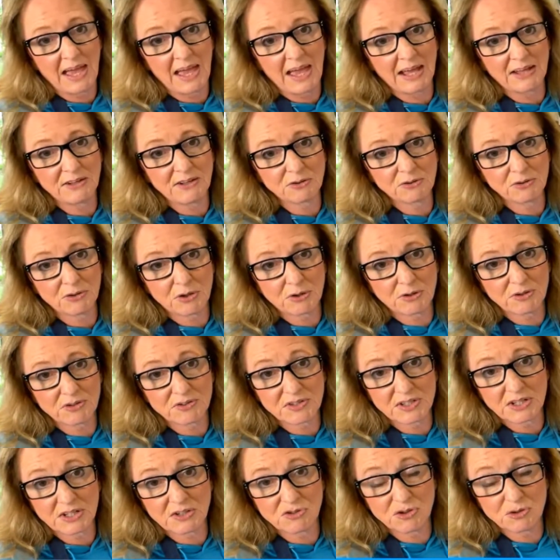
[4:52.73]
and you'll
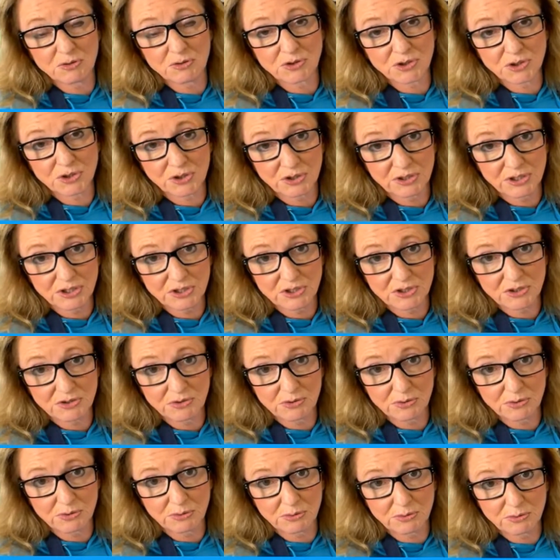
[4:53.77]
notice as you turn it
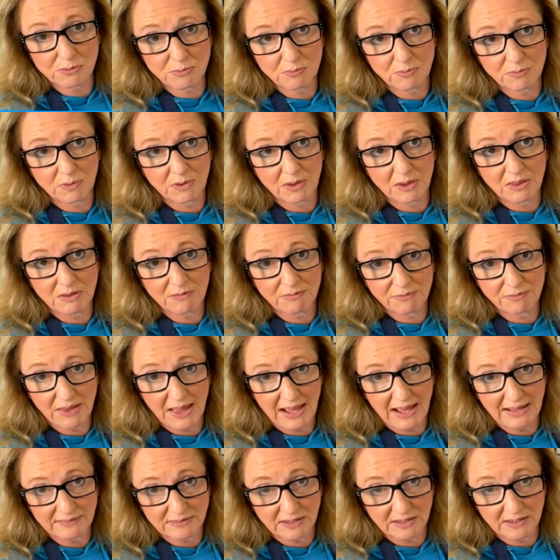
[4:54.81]
to the
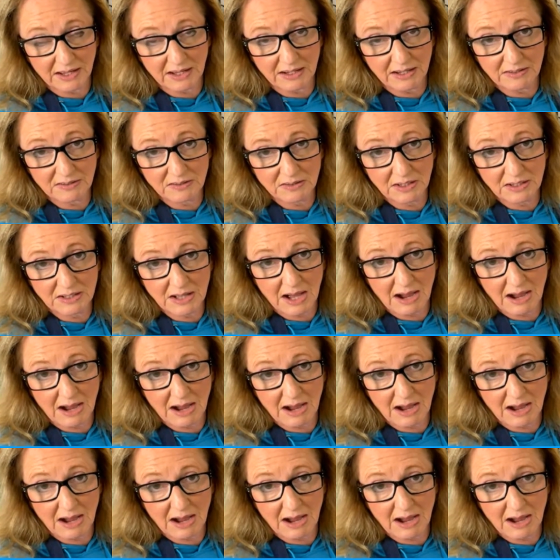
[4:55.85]
flat side,